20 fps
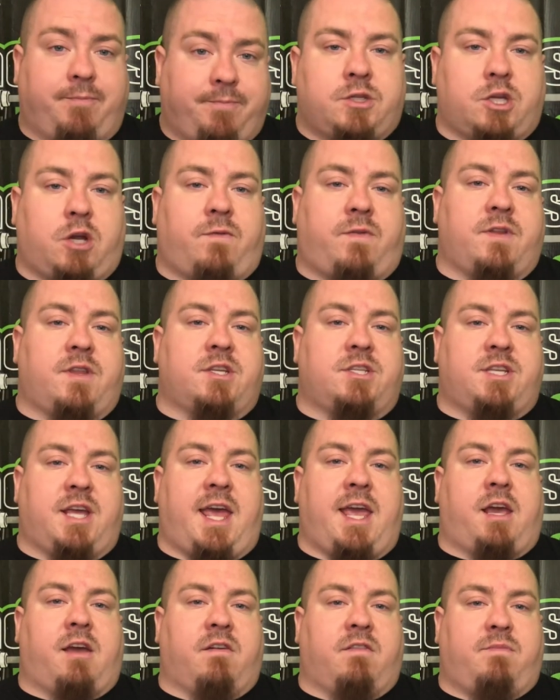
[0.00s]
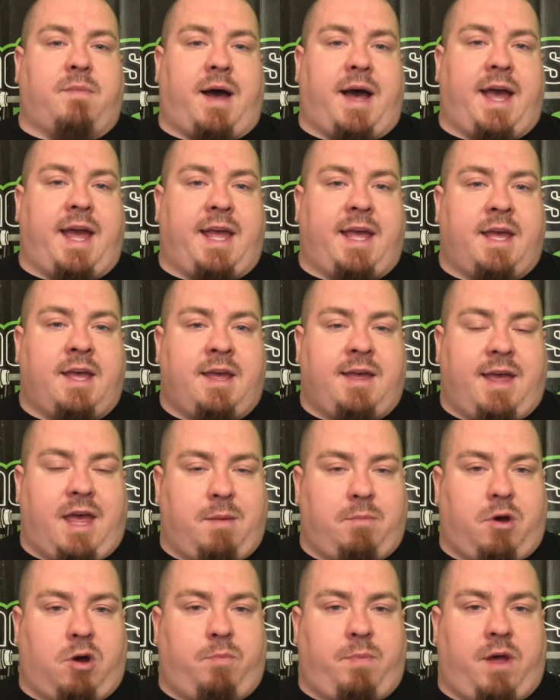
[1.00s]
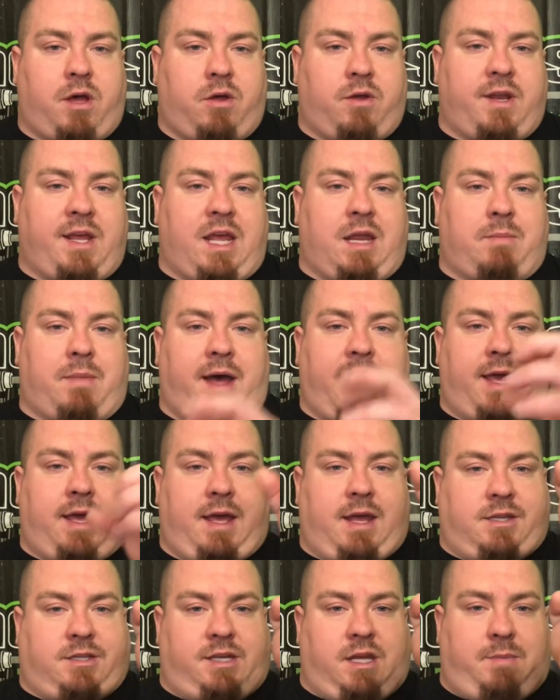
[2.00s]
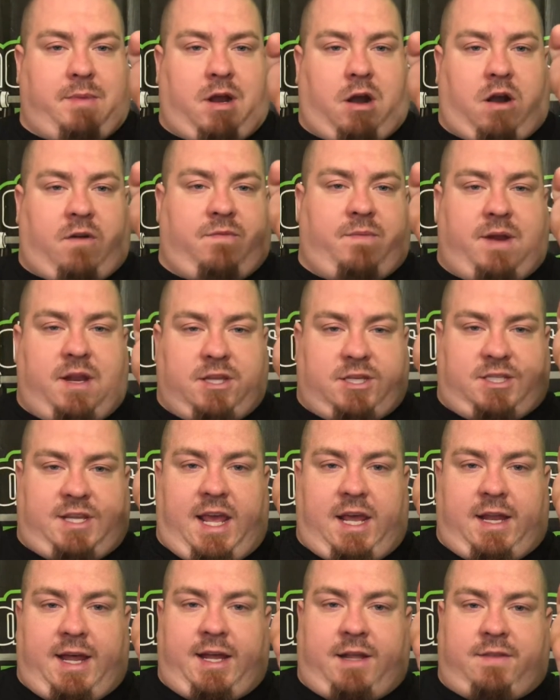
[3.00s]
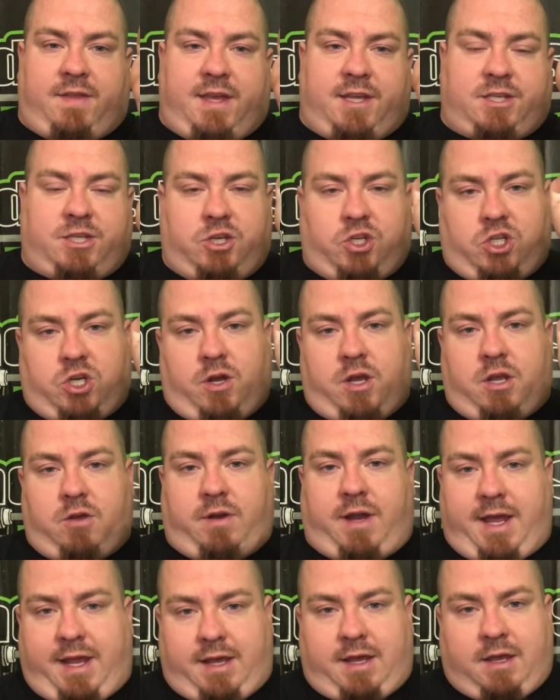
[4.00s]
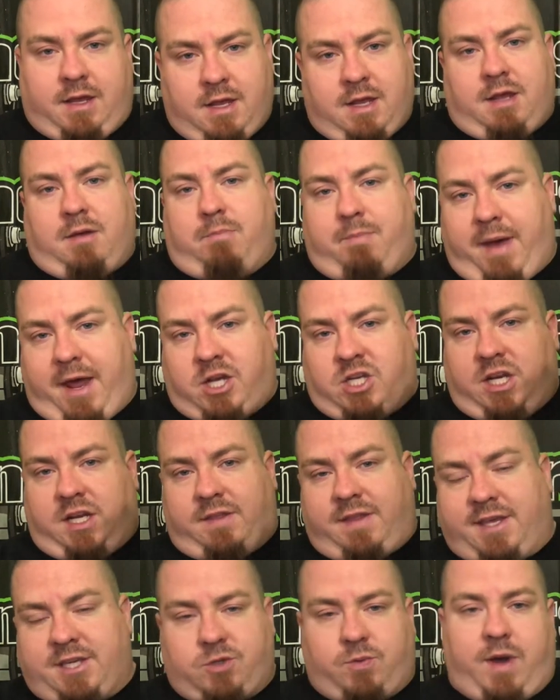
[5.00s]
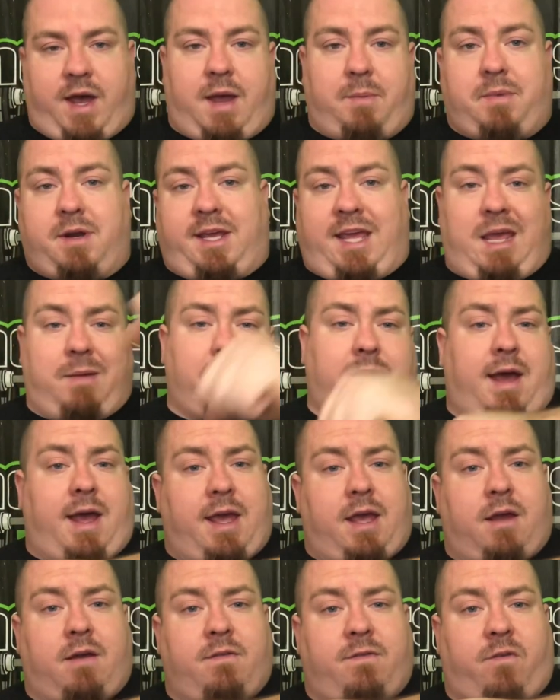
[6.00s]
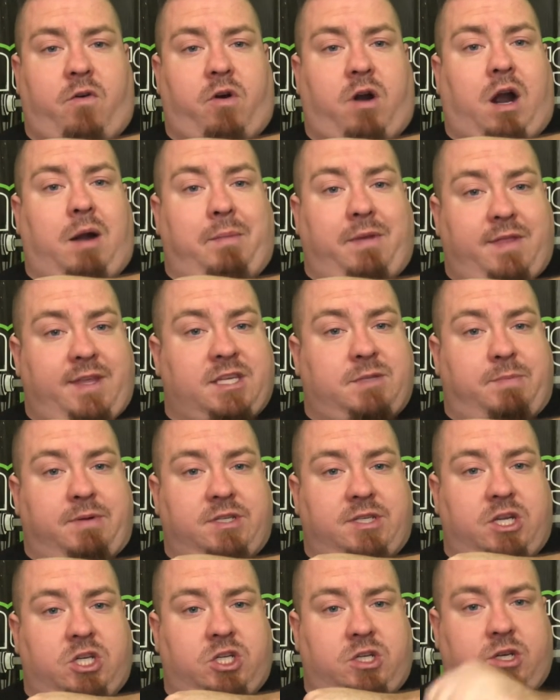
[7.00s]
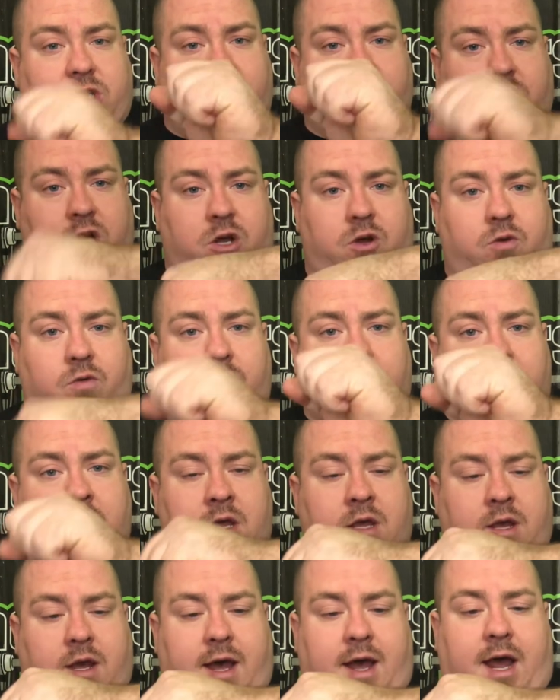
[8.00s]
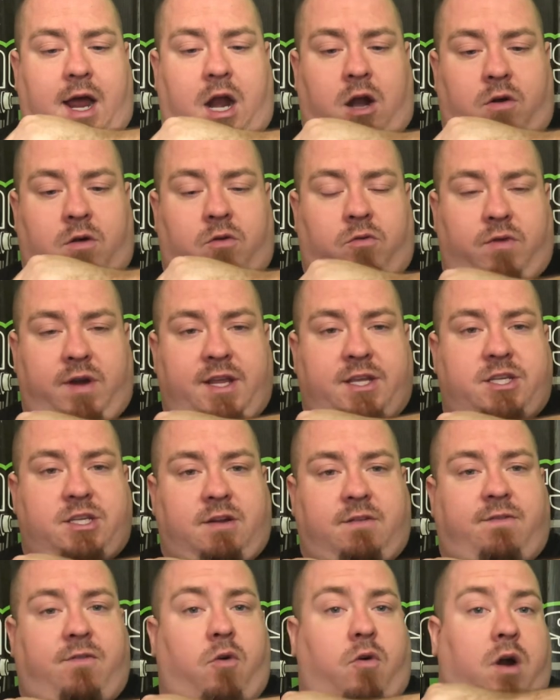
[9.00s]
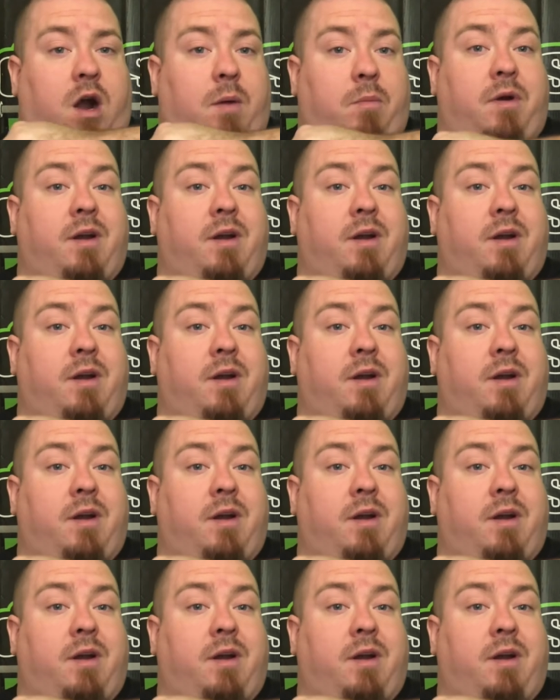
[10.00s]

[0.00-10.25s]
So for the sake of my immobility and it's going to be hard for me to stay like this and show you like benching this way, I'm going to keep my forearm in this position to show wrist to forearm